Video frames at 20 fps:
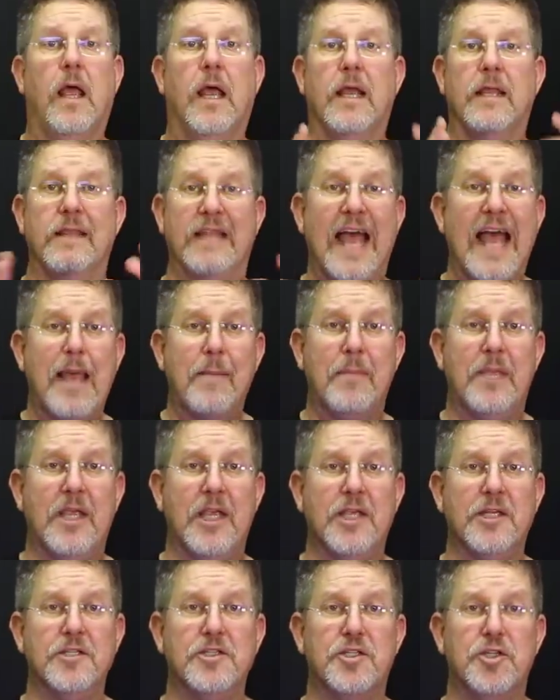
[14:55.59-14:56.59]
And that
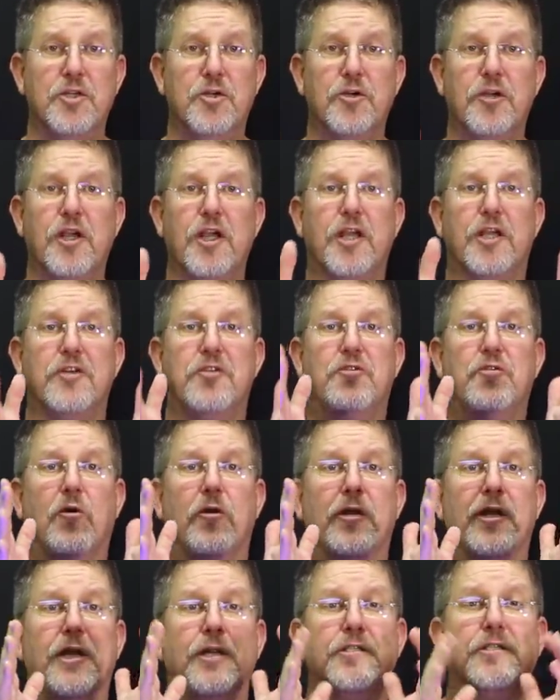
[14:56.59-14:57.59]
means you can
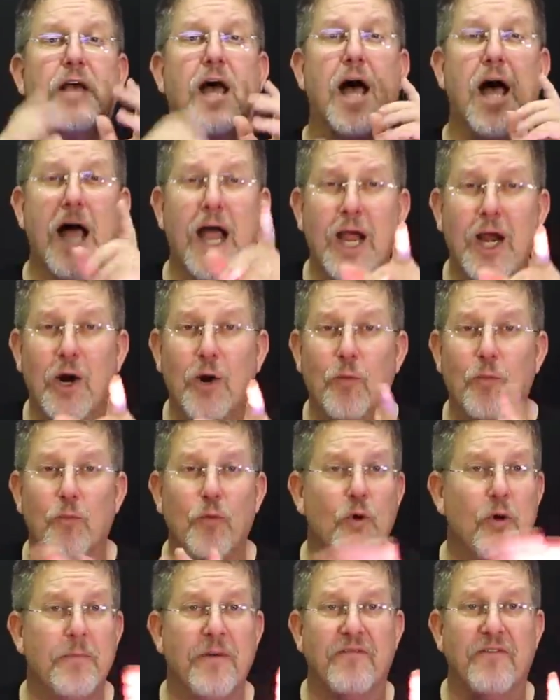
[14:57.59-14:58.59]
control an entire
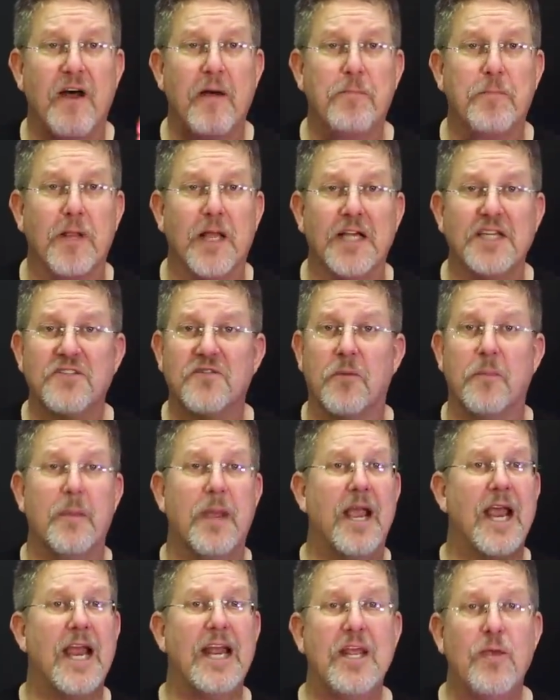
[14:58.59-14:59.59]
room of uplights from
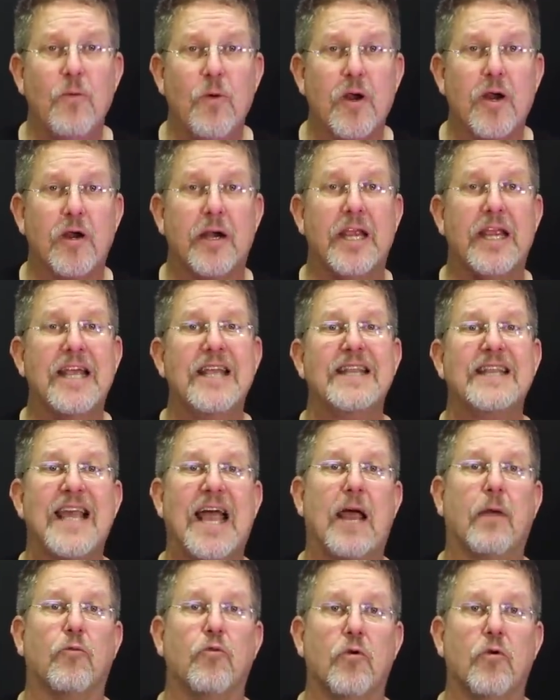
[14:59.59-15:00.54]
anywhere in that